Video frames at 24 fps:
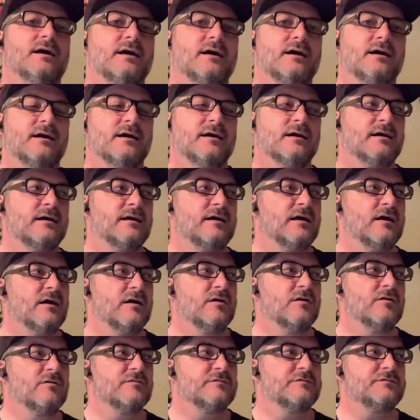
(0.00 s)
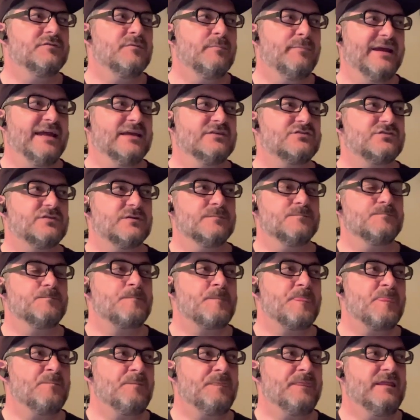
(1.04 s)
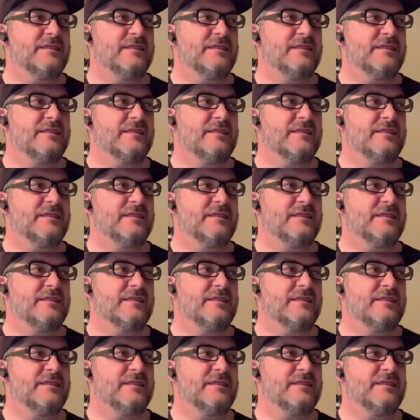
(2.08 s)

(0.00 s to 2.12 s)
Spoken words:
of the basin